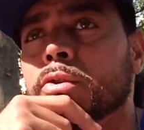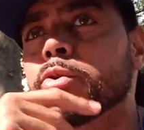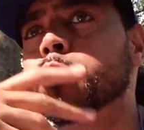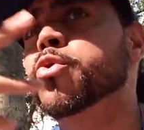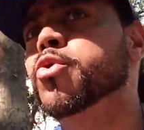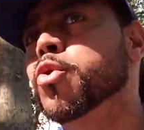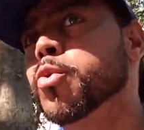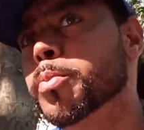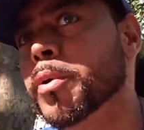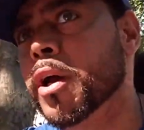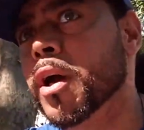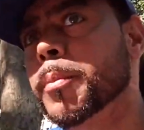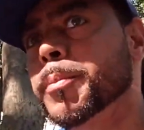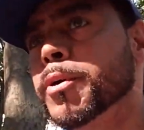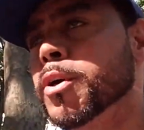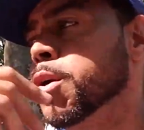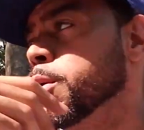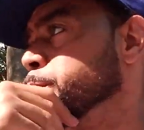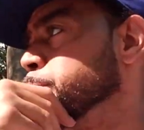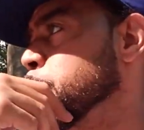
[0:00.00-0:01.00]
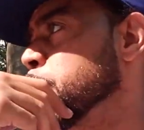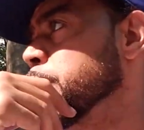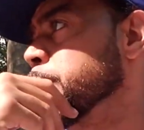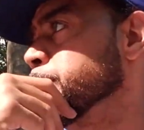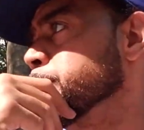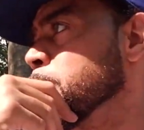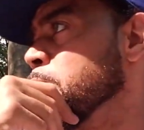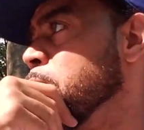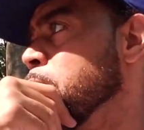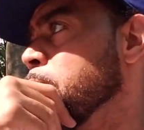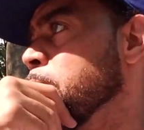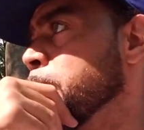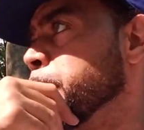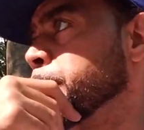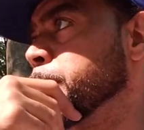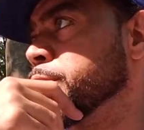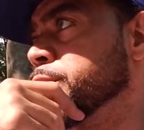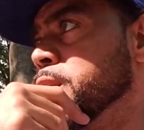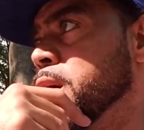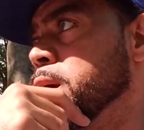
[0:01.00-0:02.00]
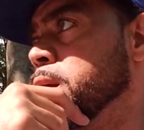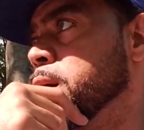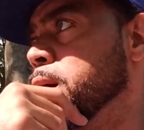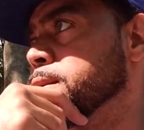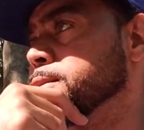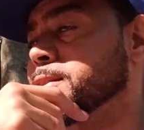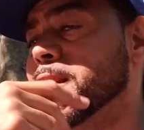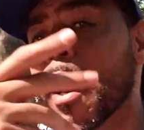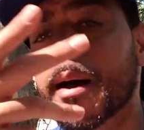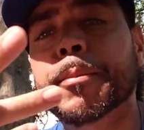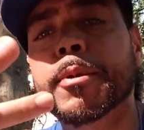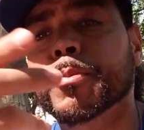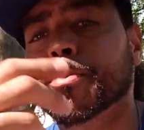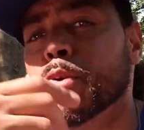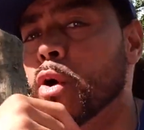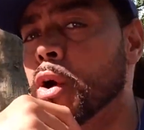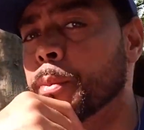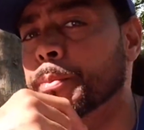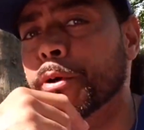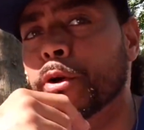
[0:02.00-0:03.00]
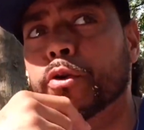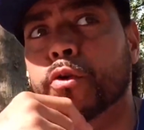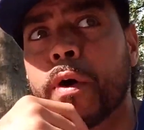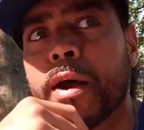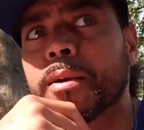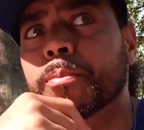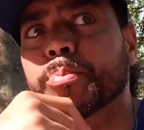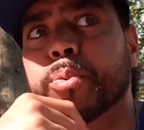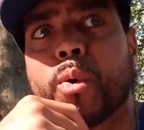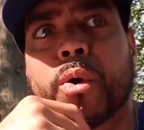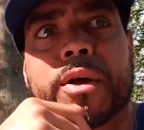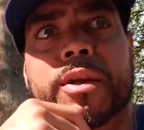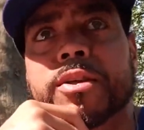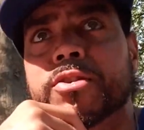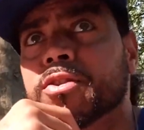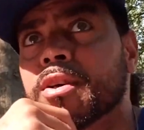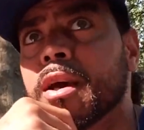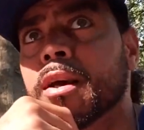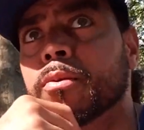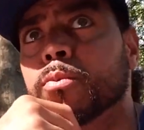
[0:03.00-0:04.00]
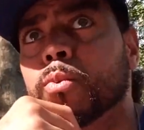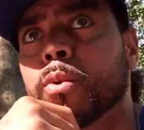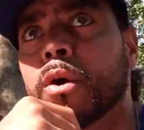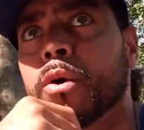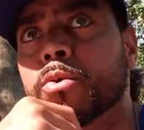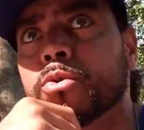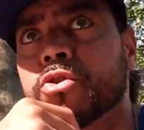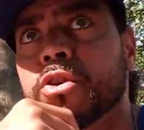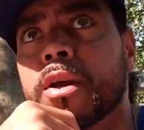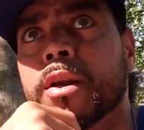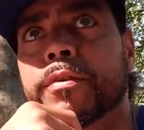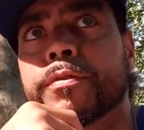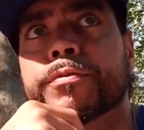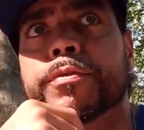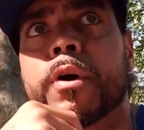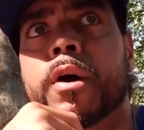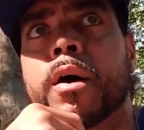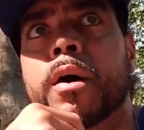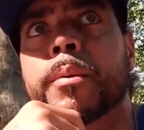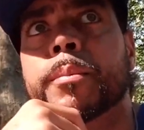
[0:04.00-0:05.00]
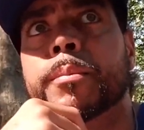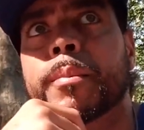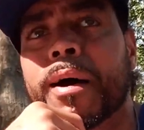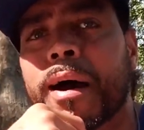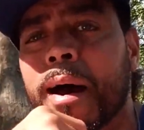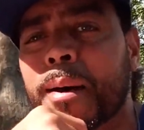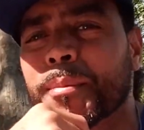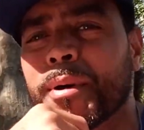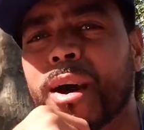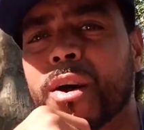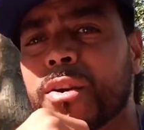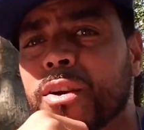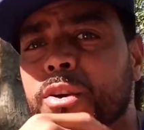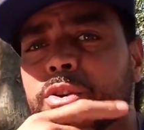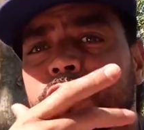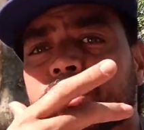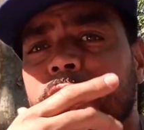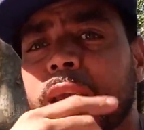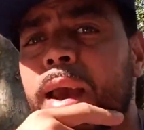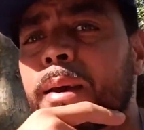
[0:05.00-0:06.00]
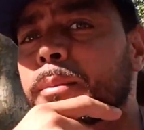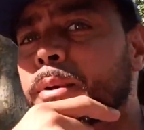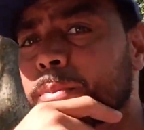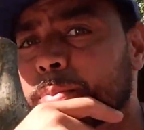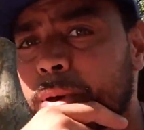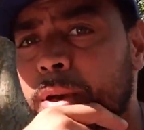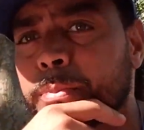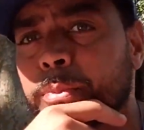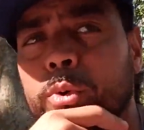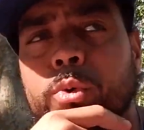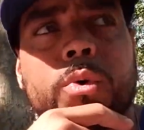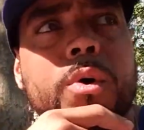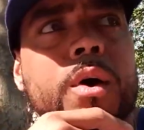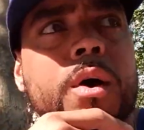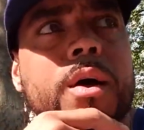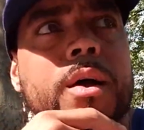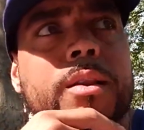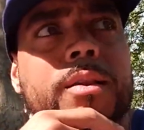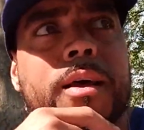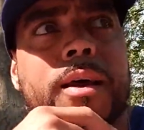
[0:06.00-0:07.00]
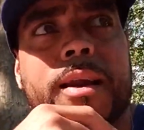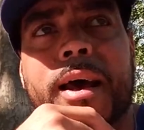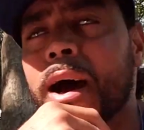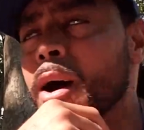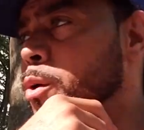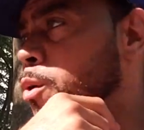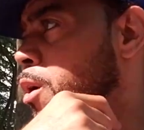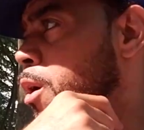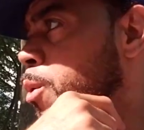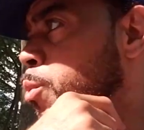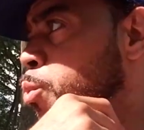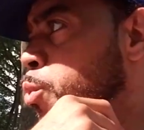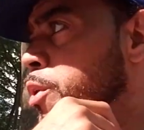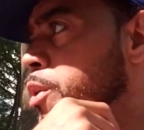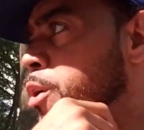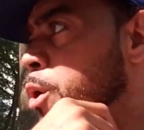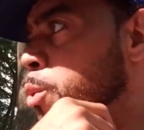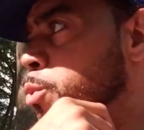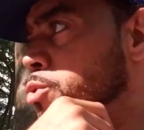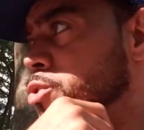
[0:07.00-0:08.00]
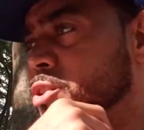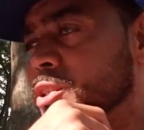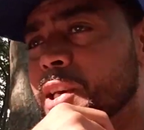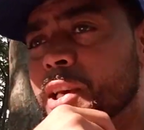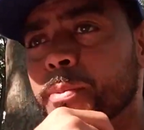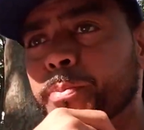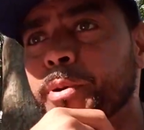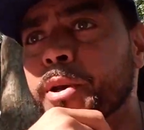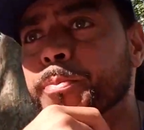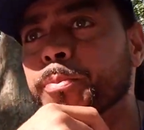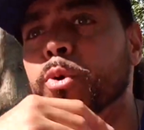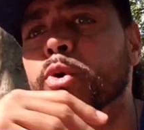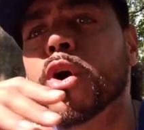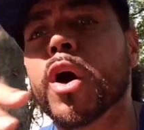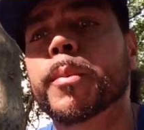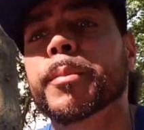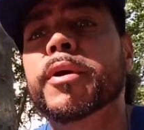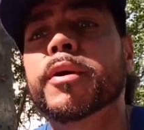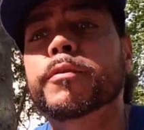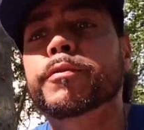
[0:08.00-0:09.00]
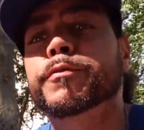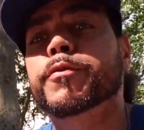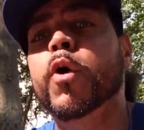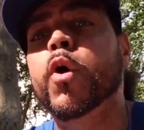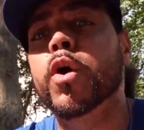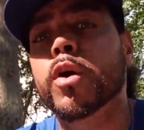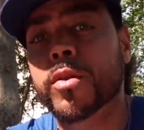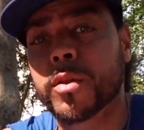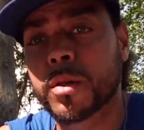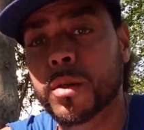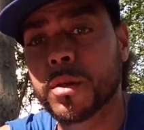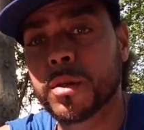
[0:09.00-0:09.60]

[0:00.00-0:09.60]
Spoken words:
You do bring up a good point. But then Tommy brought up a great point. He said, well, shit, if I'm out here scamming people, then how come we don't see people coming forth